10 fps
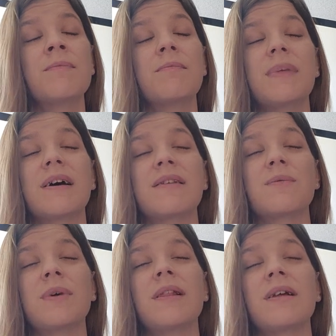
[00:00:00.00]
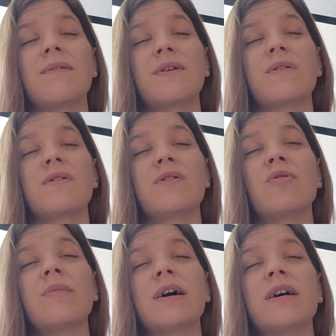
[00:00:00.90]
because we love you so
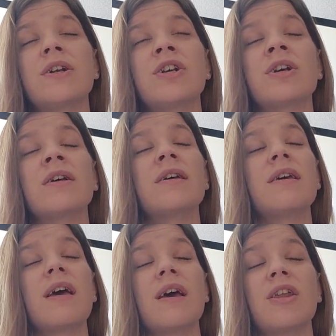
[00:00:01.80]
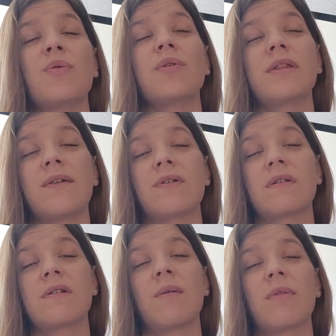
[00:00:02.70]
much and you will never
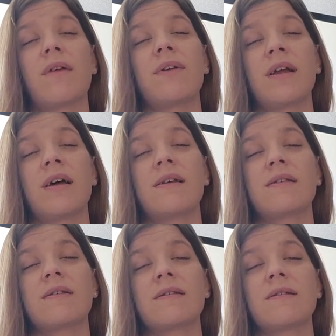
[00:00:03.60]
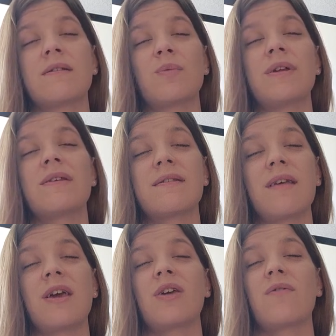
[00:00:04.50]
stop loving us. And so we just
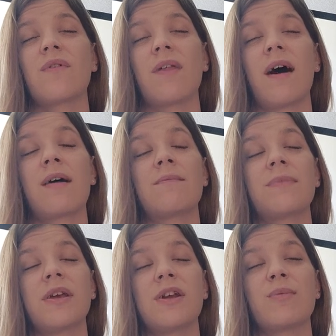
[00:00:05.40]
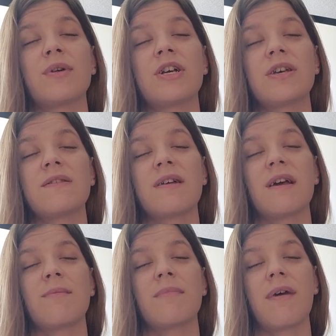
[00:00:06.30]
thank you for that. In your precious
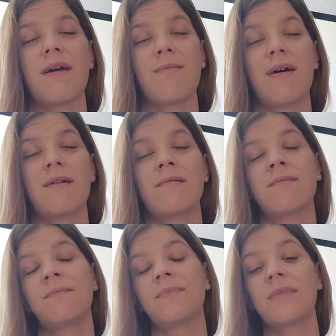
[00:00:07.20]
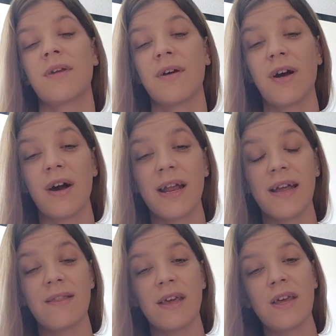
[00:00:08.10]
name, amen. All right,
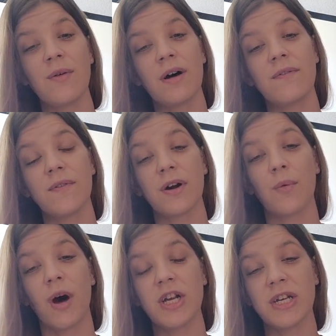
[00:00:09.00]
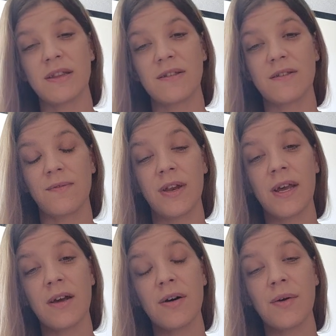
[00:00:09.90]
again, thank you all for watching this
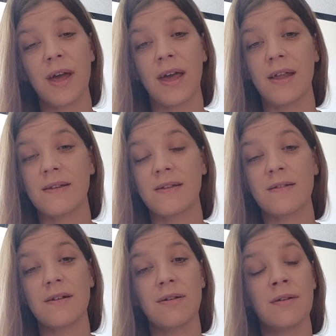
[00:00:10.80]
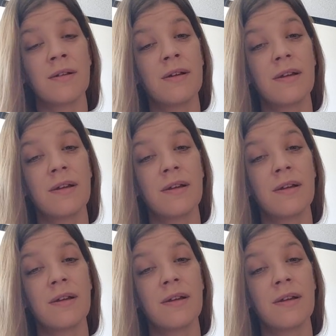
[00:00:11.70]
video and still